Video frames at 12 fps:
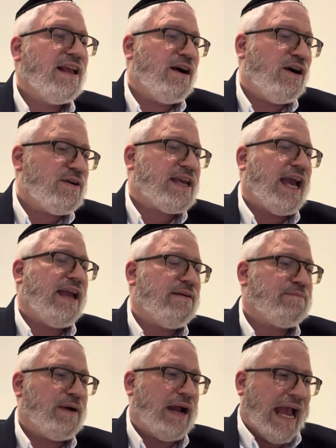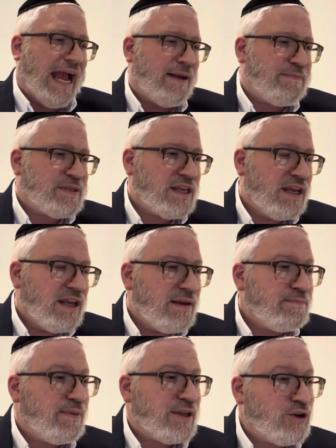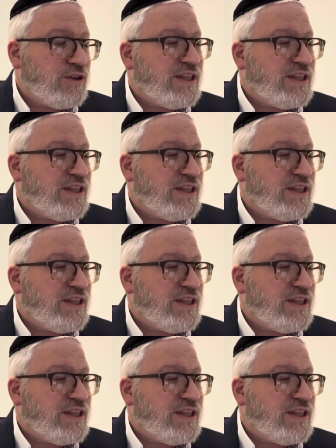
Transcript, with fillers: Okay, perhaps, but you